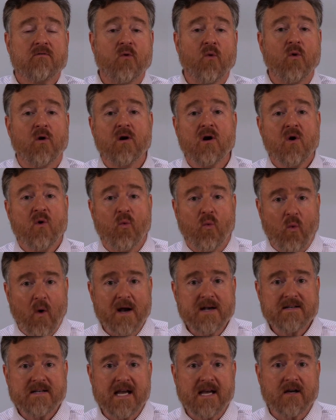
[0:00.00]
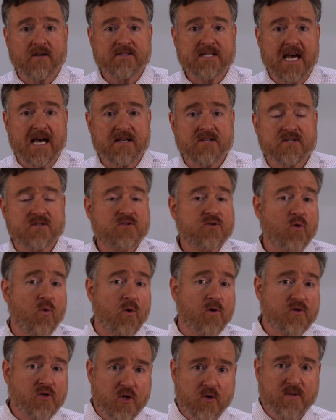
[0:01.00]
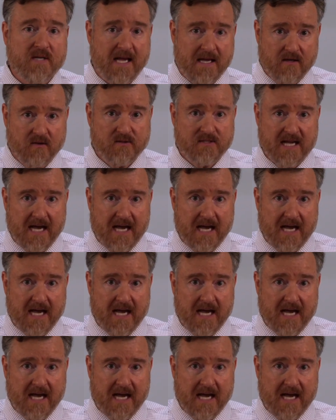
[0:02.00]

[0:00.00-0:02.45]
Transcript: for one-tailed tests or two-tailed